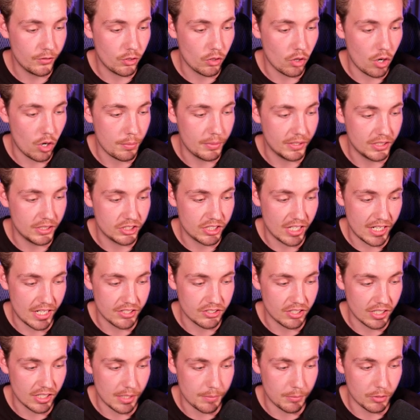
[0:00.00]
go up and change
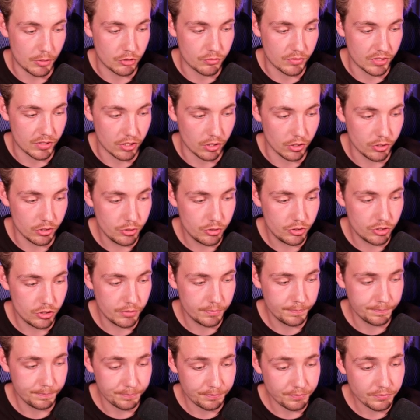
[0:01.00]
the image
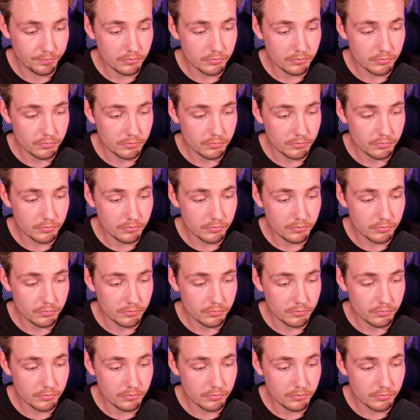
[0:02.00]
resolution